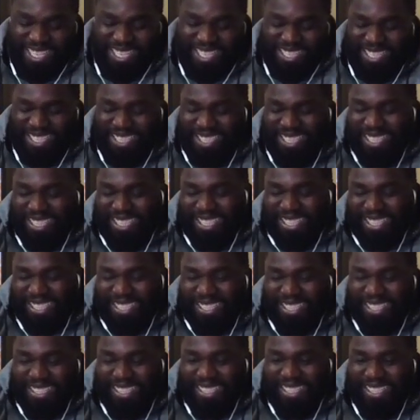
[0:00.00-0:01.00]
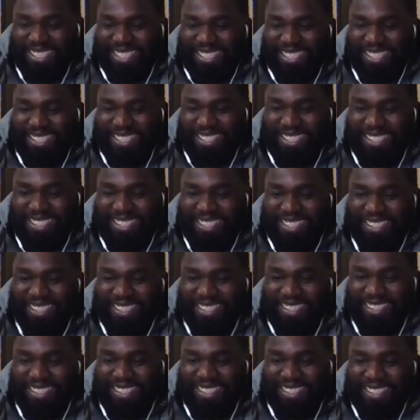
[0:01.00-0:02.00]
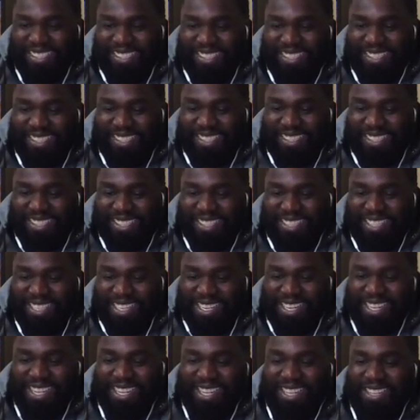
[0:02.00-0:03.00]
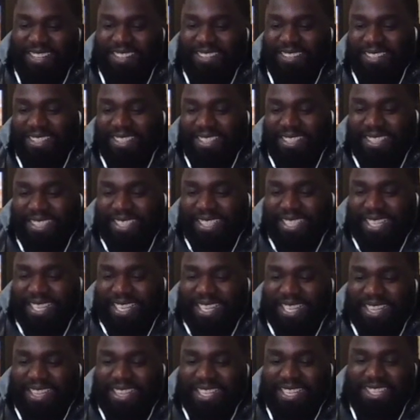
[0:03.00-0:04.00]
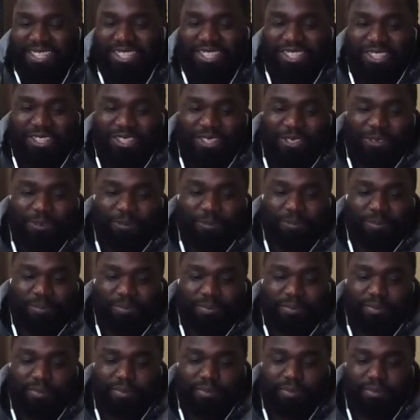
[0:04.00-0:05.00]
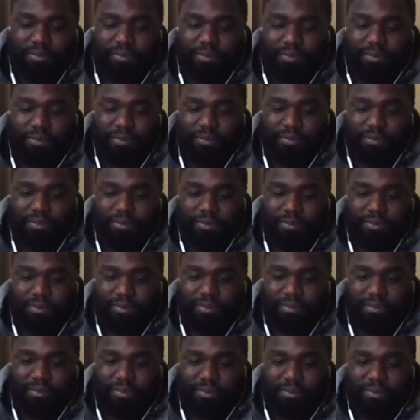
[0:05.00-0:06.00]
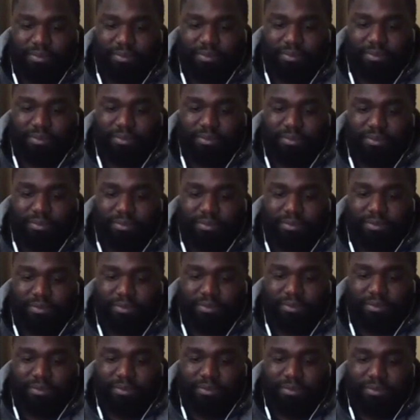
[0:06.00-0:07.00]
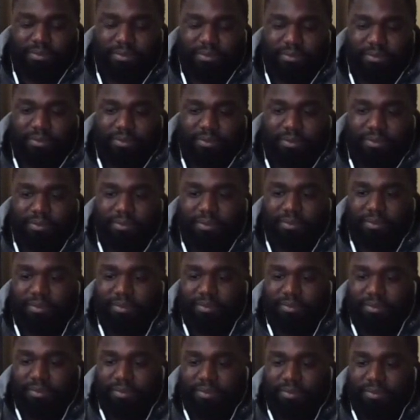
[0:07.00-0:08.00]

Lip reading: No words are spoken by the person on screen.